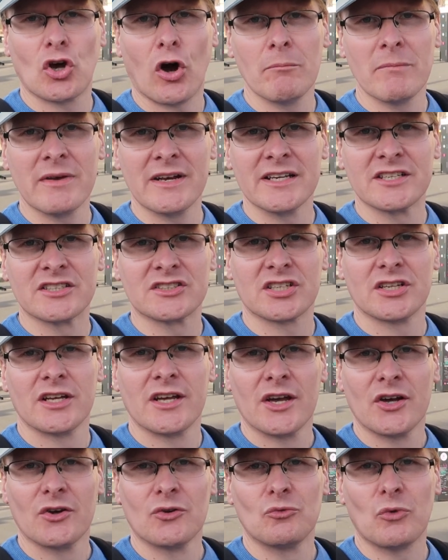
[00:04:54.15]
communist
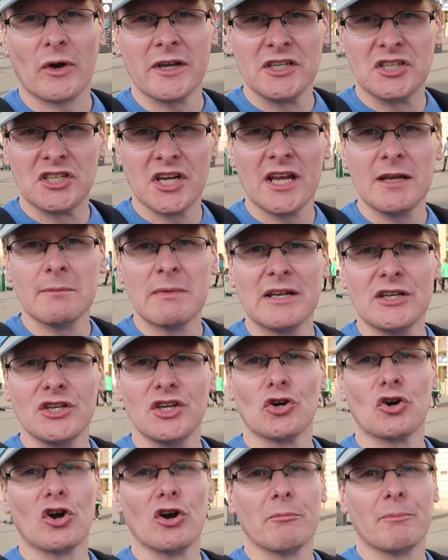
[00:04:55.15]
regime in
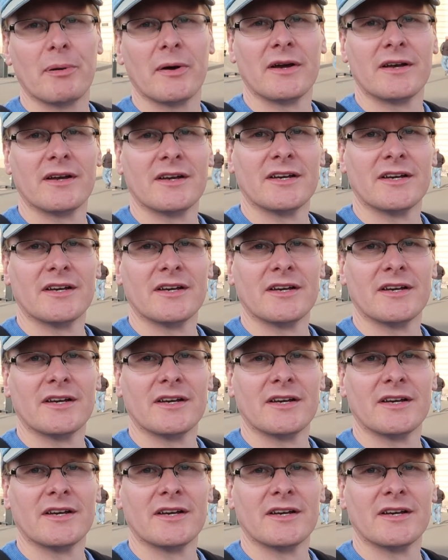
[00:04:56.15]
Europe